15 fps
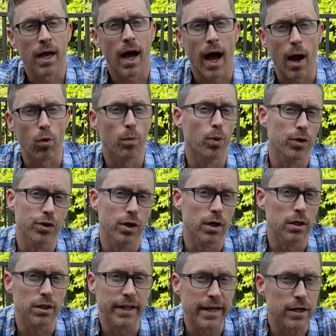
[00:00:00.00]
I will put
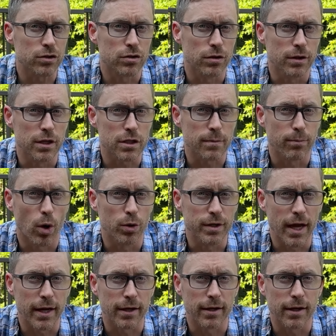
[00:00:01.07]
the link to this
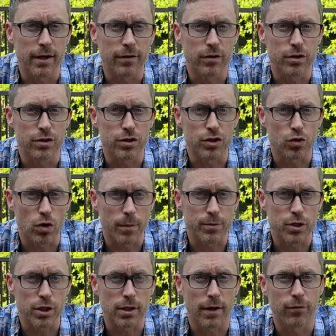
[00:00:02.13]
Bodega in the
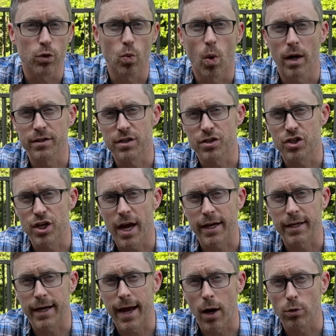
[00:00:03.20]
description if you want to
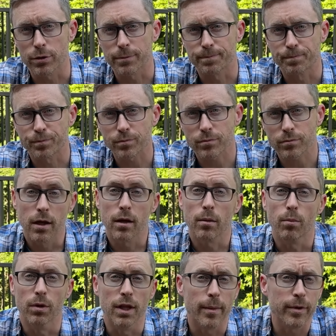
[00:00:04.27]
check it out.
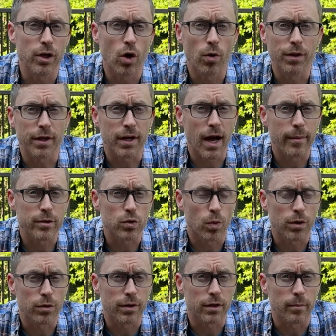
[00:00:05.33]
But let me know in the comments,
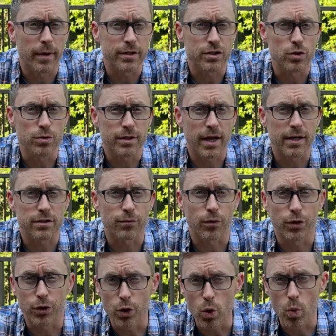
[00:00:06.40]
what do you think the best use case
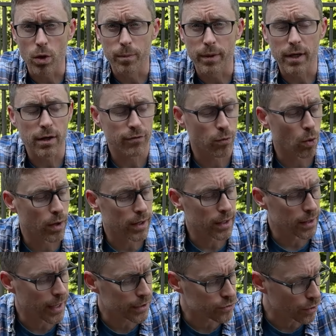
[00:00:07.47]
for you would be for an
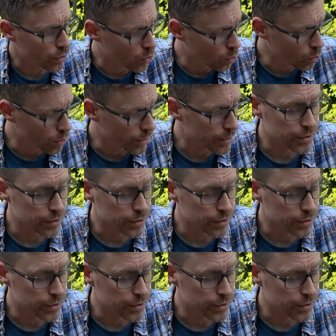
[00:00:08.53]
electric cooler?